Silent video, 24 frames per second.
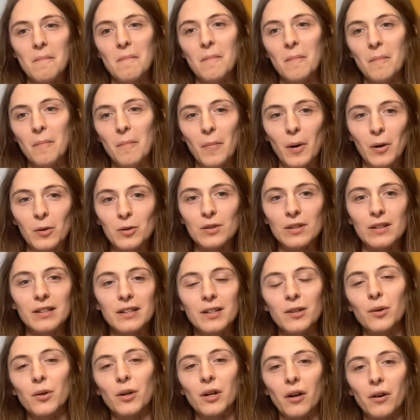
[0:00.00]
mostly
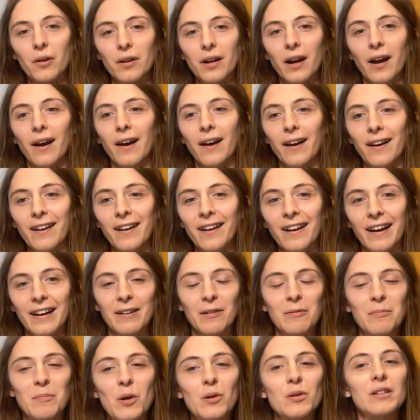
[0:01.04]
doing okay and I
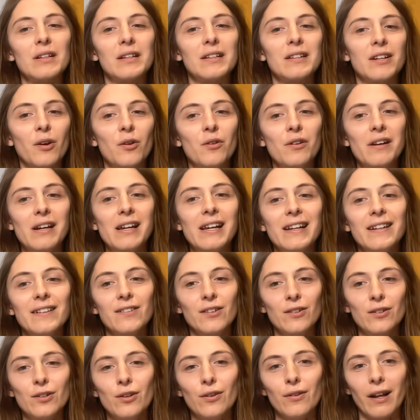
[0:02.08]
mostly don't need to
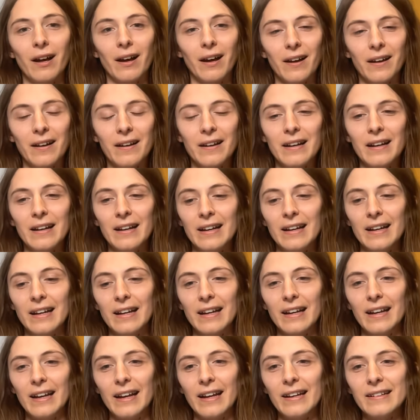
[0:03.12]
do that,
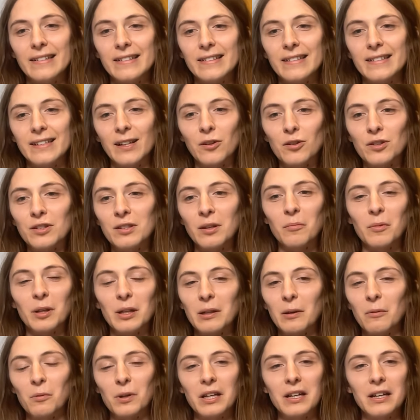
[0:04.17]
it's still something
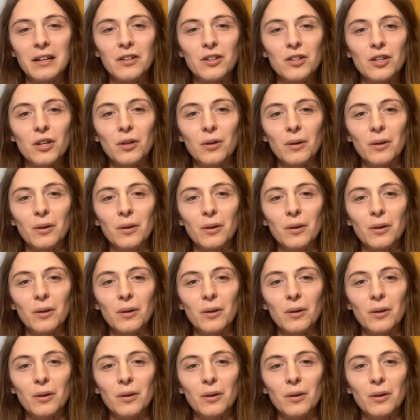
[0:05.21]
that we can do.